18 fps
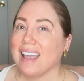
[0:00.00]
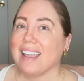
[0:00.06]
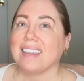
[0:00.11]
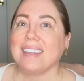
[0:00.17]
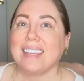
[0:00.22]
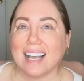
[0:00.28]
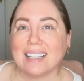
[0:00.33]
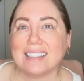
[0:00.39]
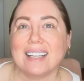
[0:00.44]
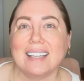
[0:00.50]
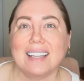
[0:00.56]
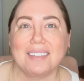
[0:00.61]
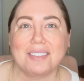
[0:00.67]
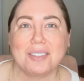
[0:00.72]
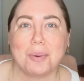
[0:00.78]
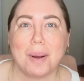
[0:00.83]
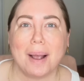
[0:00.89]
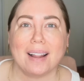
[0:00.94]
Yes, I
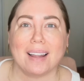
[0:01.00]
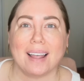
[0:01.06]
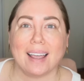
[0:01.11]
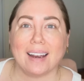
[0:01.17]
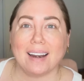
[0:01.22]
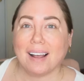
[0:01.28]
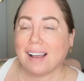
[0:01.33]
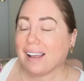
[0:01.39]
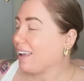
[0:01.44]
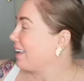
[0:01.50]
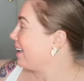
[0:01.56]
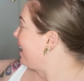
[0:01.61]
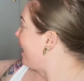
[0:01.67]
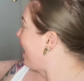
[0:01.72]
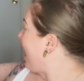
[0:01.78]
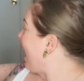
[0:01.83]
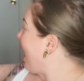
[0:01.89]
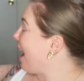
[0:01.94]
love Twilight.
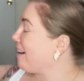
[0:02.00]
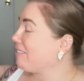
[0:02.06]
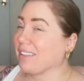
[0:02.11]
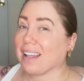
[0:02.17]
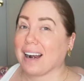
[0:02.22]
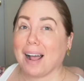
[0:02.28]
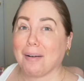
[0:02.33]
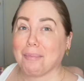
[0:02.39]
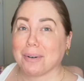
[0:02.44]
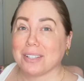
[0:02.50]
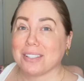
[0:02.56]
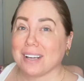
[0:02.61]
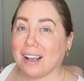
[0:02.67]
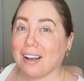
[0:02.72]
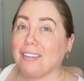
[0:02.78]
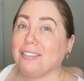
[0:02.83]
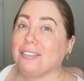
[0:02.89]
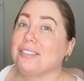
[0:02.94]
Half the upper
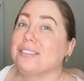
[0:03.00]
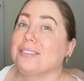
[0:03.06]
shelf,